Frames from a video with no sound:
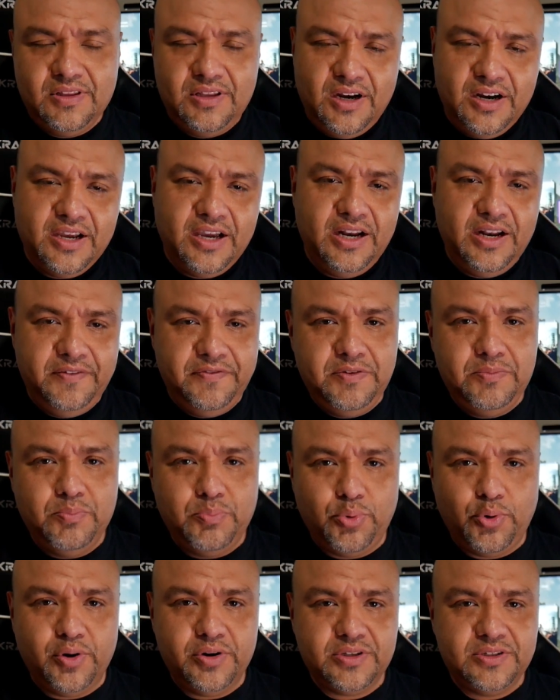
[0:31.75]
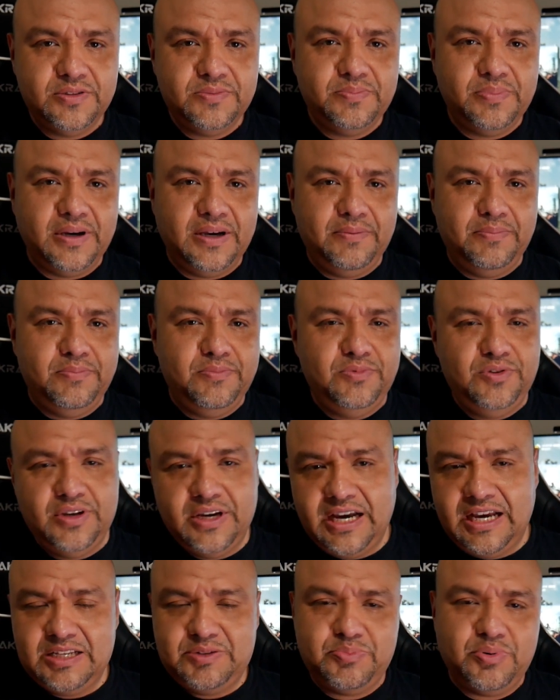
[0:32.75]
They're kind of important, but you
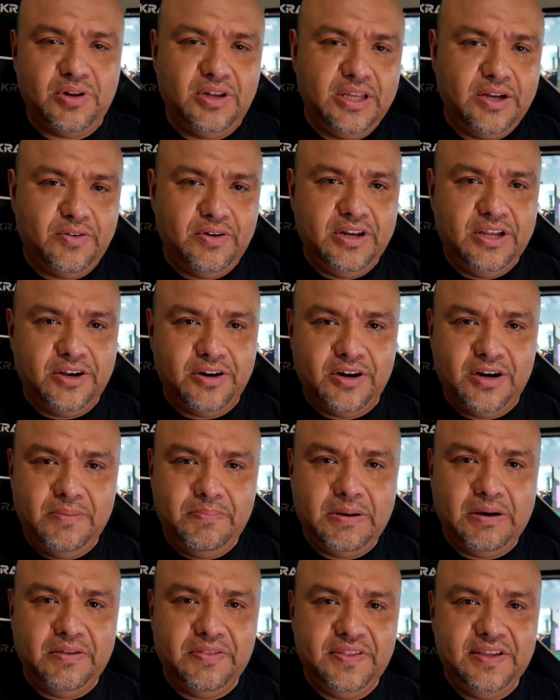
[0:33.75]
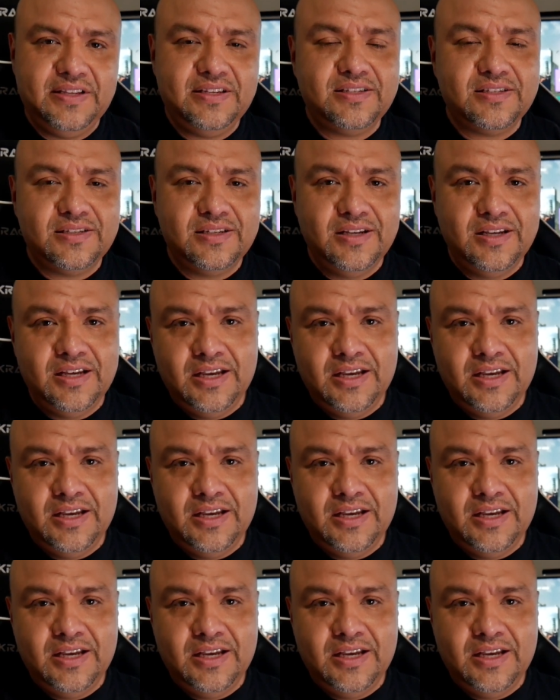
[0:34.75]
guys probably already heard about this.